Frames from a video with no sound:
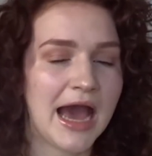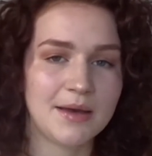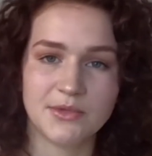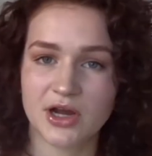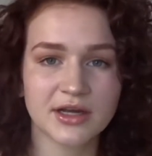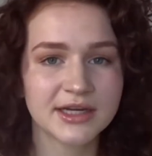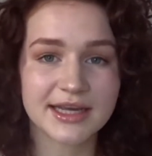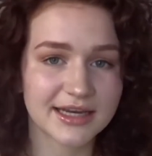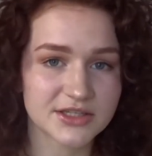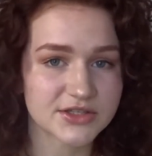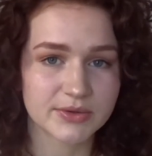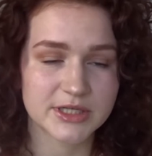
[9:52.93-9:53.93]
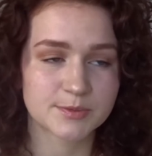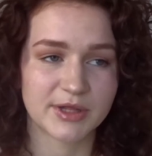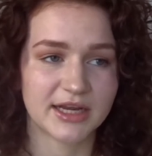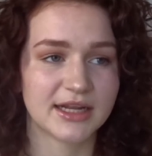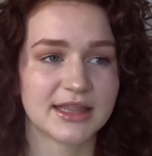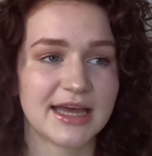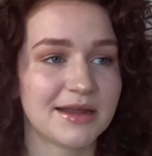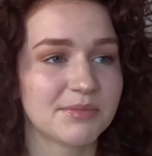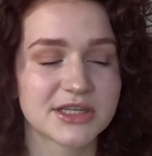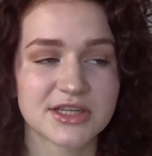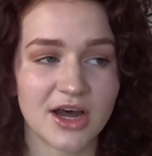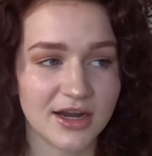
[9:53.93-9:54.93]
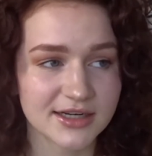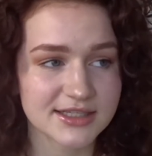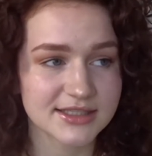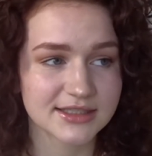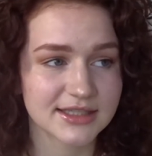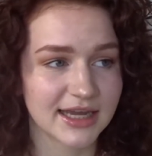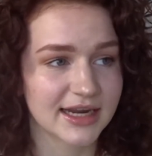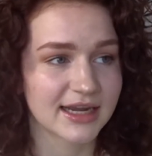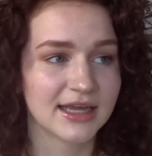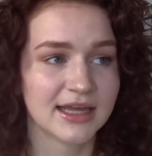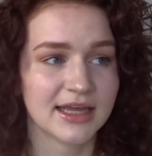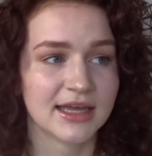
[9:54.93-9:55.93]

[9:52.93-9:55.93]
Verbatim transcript: I'm not gonna get into explaining that because honestly, like,